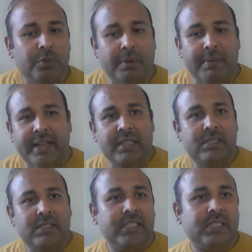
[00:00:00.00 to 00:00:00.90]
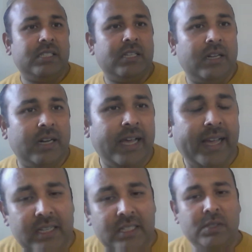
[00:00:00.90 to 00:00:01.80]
Anupama has raised her hand,